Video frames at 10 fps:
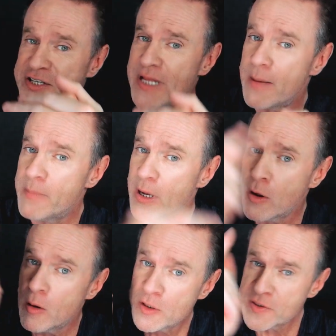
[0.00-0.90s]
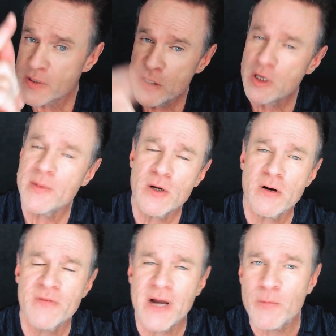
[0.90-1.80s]
that bell so that you can be
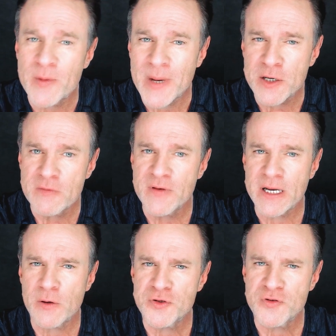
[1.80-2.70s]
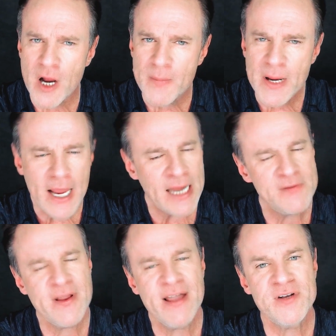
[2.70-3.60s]
notified when my new videos drop. And if
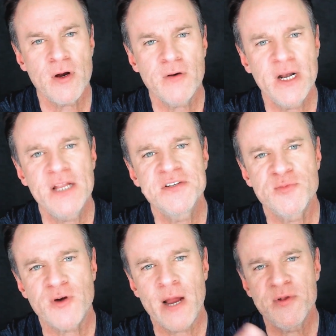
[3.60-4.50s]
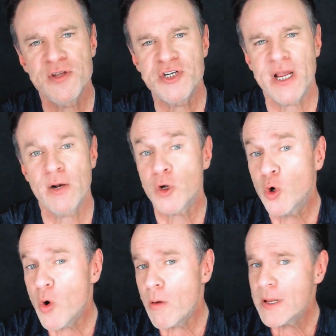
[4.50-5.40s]
you haven't already, subscribe to the channel.
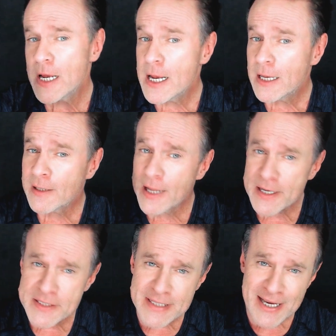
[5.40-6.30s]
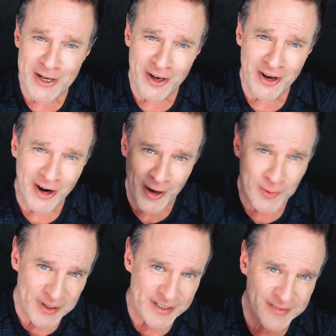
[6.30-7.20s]
Cool? Let's get on
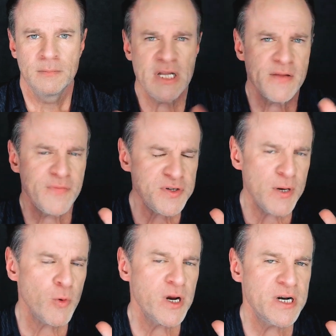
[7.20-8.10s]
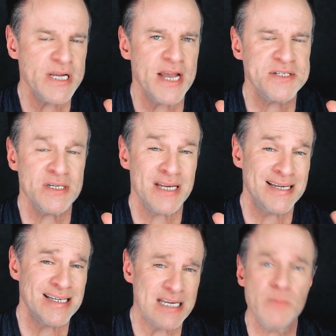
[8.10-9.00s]
with it. Now, the first thing we're going to test is a
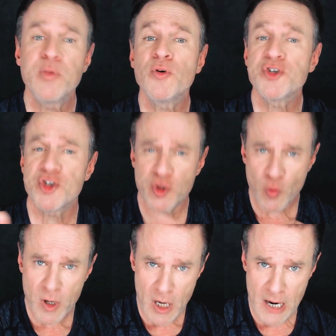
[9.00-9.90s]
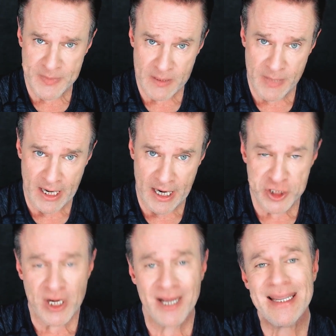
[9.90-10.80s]
simple, short opt-in page
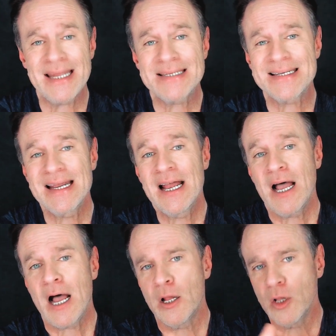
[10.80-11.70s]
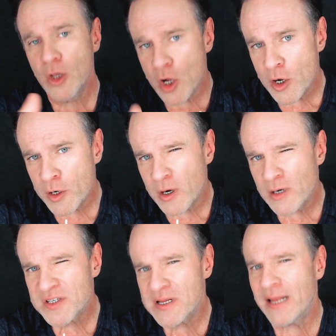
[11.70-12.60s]
against a longer,
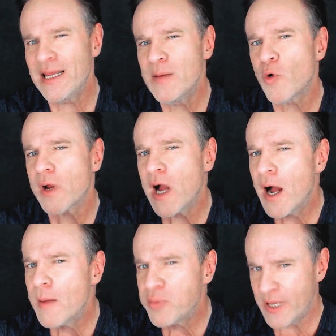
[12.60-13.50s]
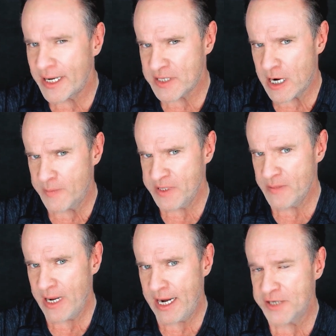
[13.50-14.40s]
slightly more complex opt-in
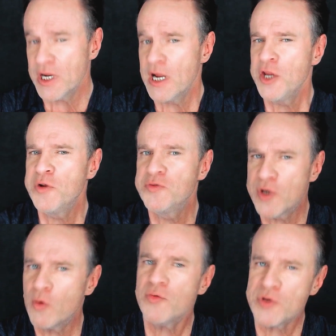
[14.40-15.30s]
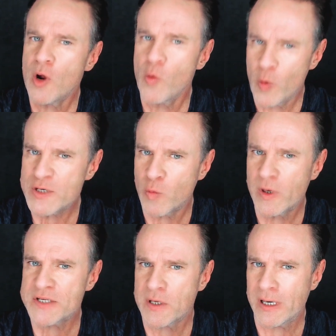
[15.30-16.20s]
page. You don't know which one
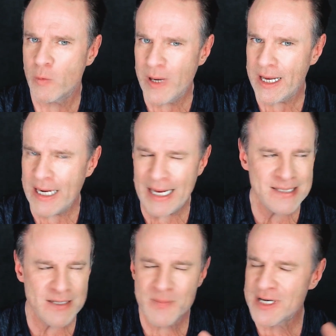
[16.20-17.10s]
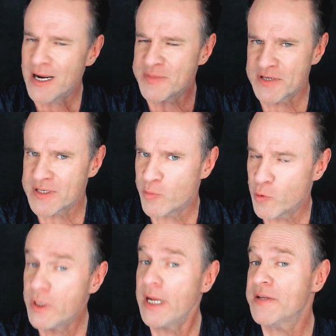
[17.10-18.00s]
is going to win. It's sometimes the simple
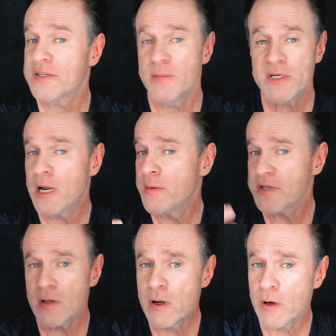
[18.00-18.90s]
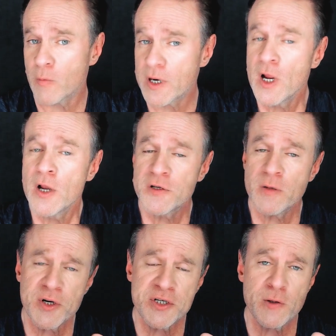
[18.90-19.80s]
one, it's sometimes the longer one. So I'm
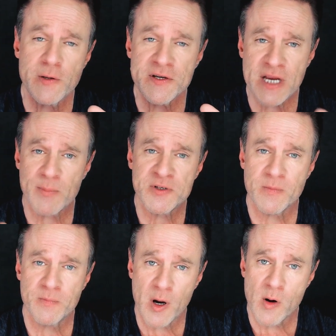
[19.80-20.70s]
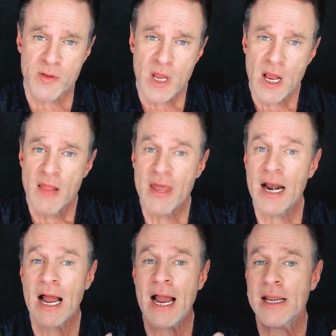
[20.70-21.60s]
going to show you examples of both
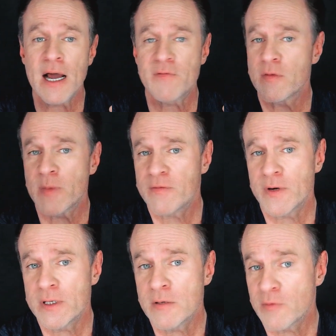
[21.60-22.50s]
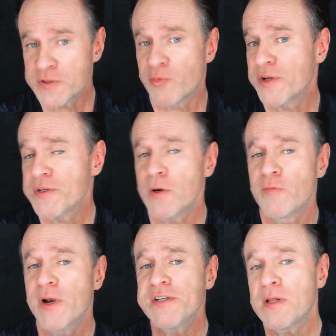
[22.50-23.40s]
that I got from my friend Russell Brunson
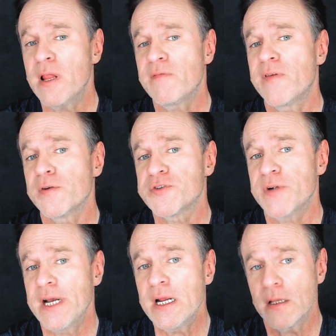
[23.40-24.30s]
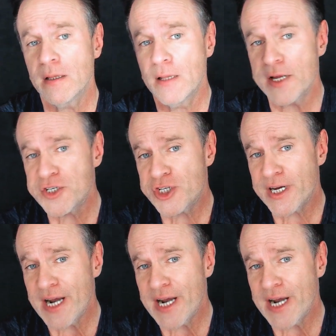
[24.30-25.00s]
over at his ClickFunnels Trading. Let's check it